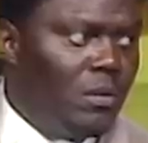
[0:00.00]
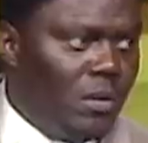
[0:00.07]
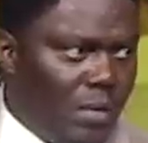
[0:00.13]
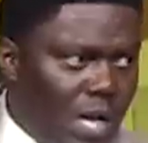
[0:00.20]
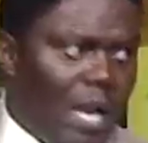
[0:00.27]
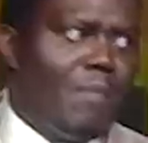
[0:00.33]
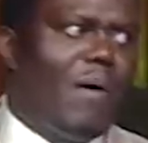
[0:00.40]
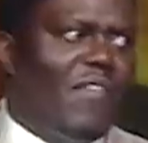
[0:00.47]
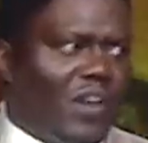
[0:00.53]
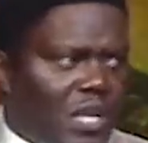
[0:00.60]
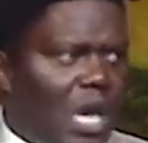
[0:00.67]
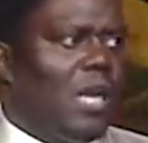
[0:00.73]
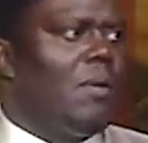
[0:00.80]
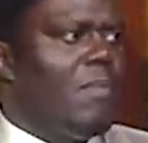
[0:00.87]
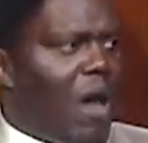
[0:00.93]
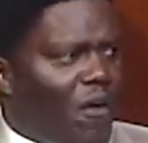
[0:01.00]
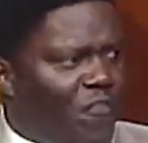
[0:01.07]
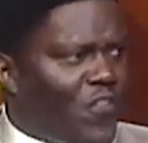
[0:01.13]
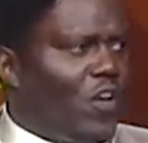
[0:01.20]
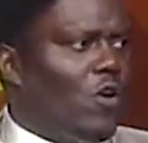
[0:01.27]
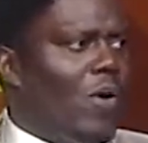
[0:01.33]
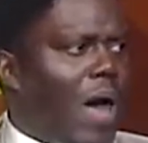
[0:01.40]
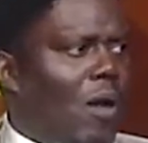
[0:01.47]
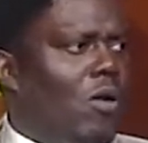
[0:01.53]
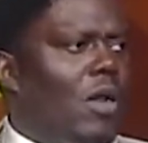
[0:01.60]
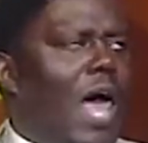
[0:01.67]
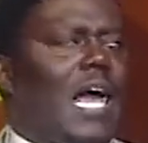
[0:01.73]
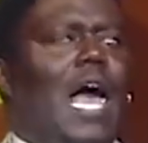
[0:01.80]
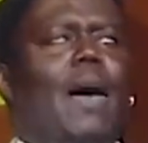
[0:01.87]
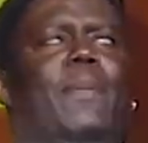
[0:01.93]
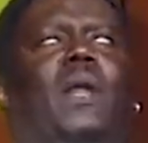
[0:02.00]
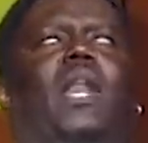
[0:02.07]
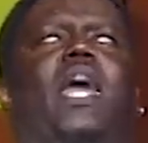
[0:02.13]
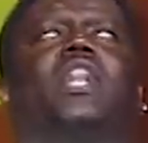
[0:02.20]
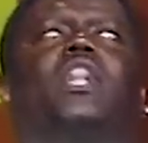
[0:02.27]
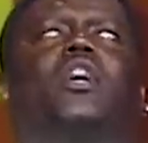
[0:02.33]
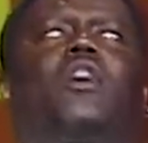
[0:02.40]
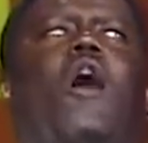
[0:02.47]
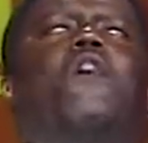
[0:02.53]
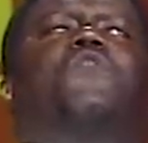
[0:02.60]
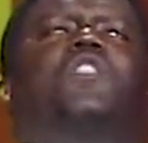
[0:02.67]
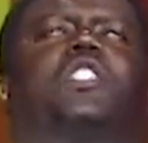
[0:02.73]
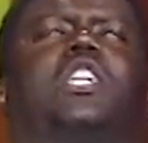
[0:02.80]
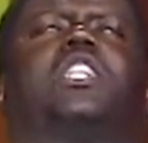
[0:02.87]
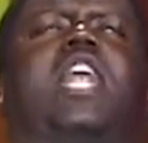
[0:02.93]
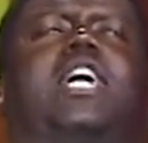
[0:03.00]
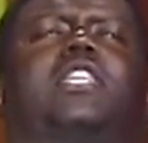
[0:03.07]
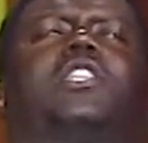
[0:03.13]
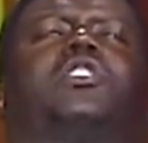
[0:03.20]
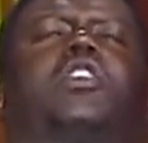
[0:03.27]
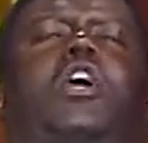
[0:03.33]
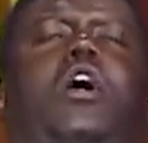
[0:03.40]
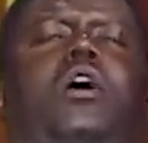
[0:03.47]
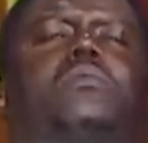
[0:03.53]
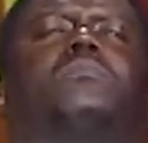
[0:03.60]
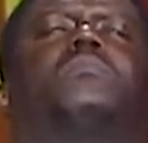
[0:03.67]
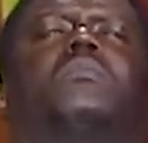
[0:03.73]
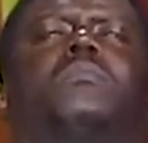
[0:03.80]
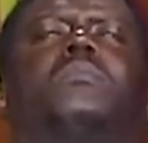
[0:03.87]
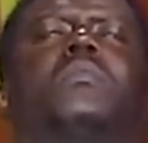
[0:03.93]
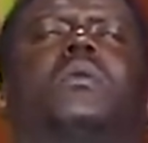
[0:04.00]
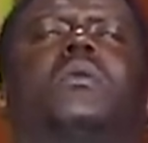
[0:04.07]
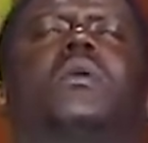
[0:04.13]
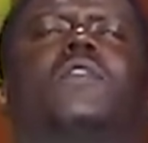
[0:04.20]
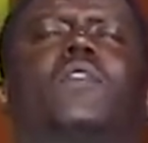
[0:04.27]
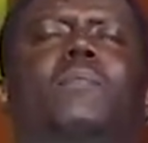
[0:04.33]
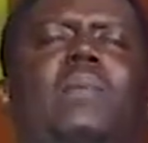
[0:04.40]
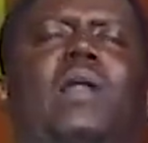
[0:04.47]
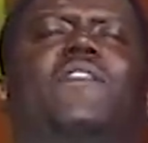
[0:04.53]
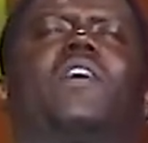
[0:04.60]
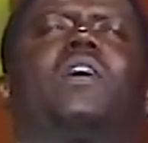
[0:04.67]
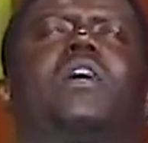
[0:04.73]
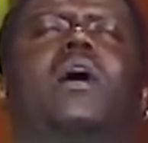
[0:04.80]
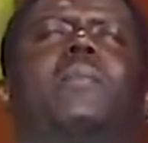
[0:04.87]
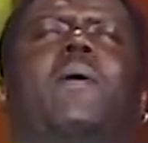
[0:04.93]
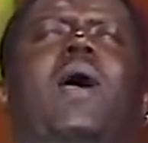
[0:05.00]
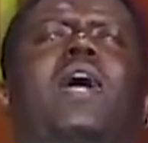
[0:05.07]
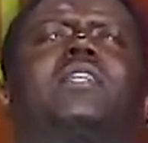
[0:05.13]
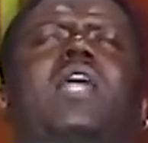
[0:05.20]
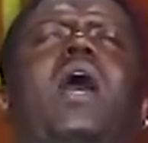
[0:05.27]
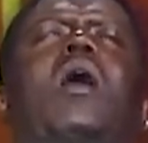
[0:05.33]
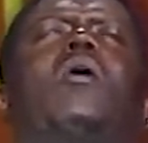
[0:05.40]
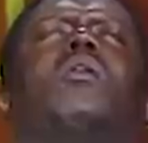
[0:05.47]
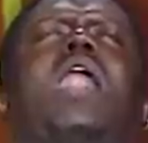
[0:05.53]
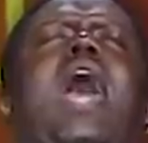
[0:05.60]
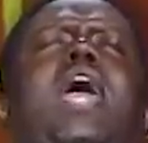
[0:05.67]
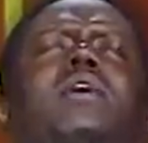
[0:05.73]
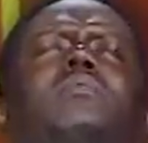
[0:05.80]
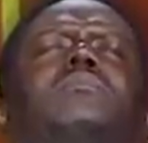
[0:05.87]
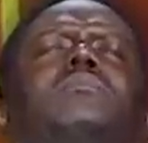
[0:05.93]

Let a motherfucker come to my funeral I don't like, I'll be laying in the coffin just like this here. If a motherfucker come past I don't like,